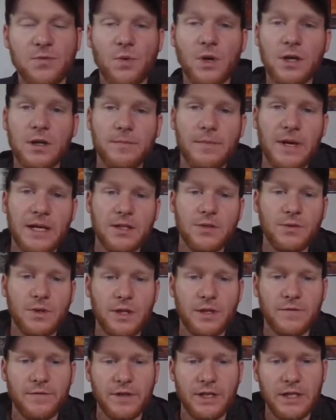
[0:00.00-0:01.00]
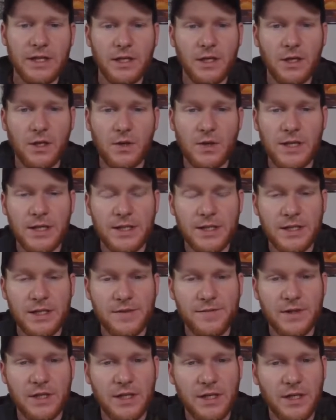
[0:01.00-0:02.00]
Welcome back to another video. In this
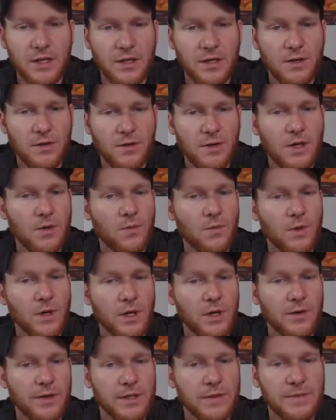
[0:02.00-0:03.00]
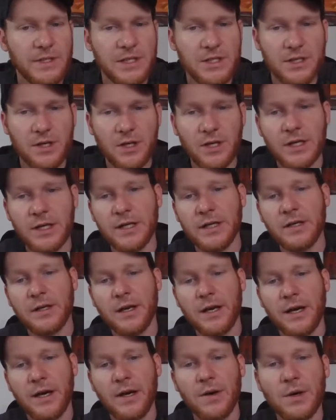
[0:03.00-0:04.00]
video, we're going to be starting
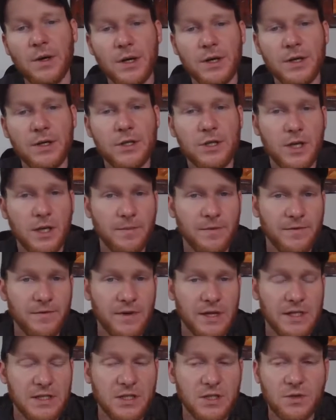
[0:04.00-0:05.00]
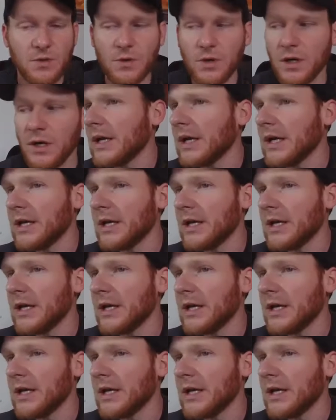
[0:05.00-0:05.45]
our Shopify store.